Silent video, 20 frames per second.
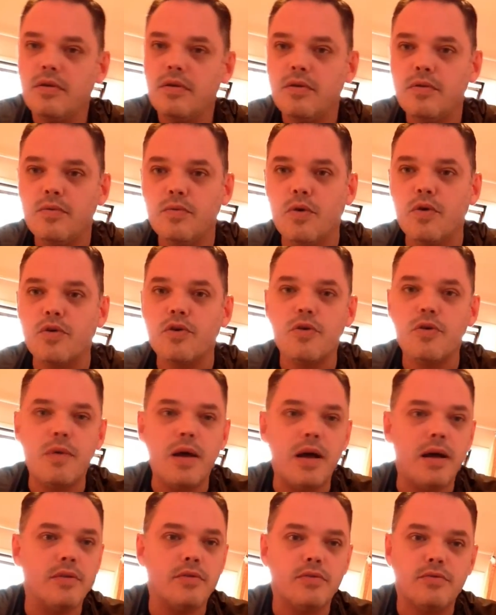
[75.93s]
walk
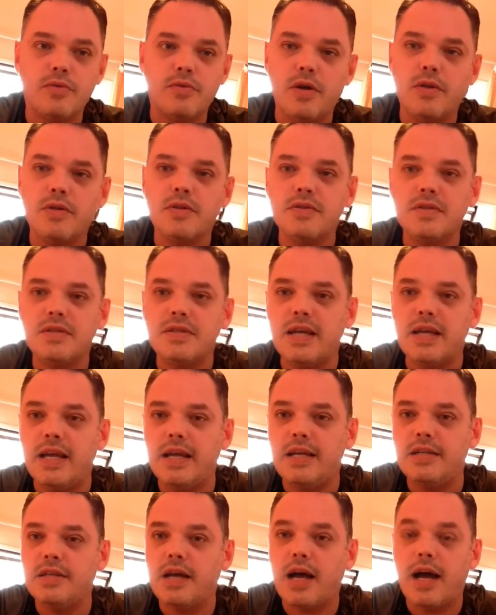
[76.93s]
around, run on the
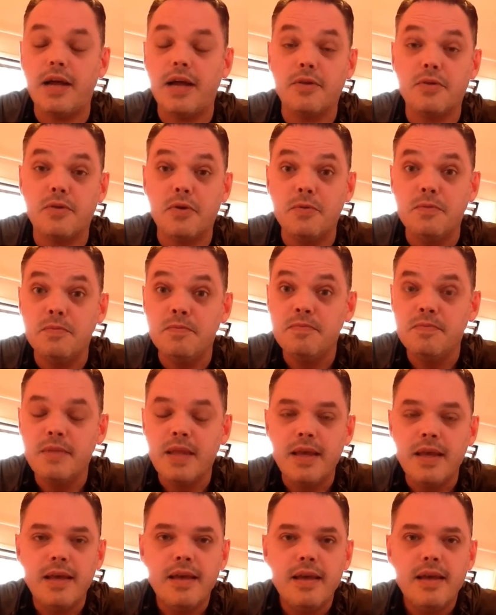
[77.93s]
stage, I don't know,
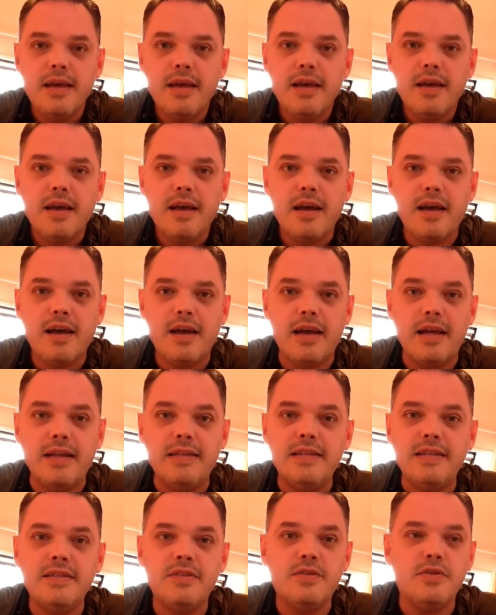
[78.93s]

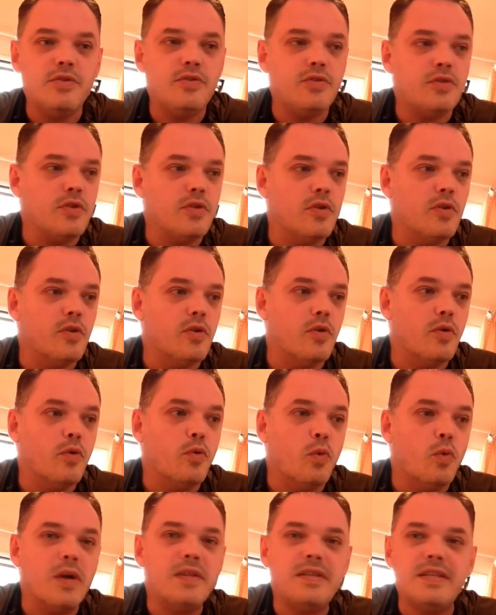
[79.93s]
it is good to know
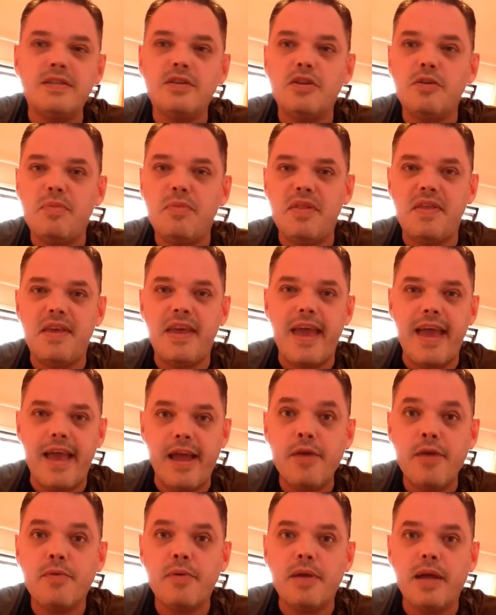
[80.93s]
what is going to be the
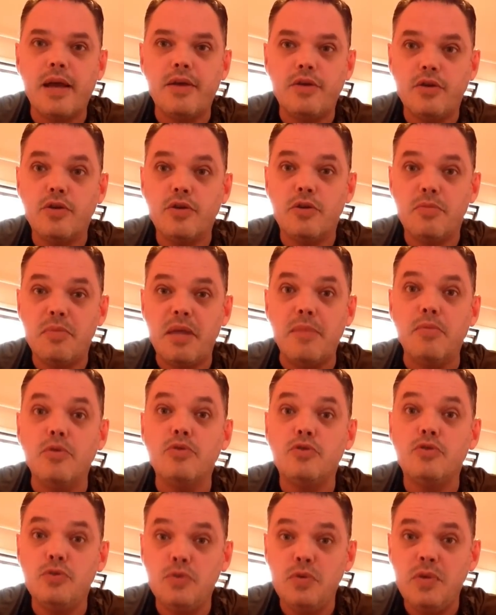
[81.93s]
area you're going to be
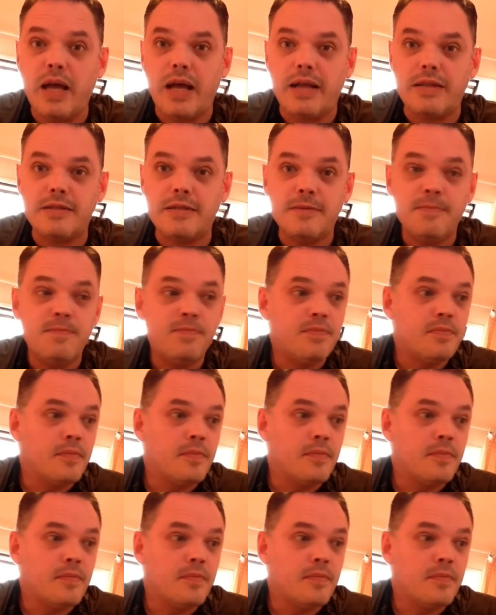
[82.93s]
able to do that.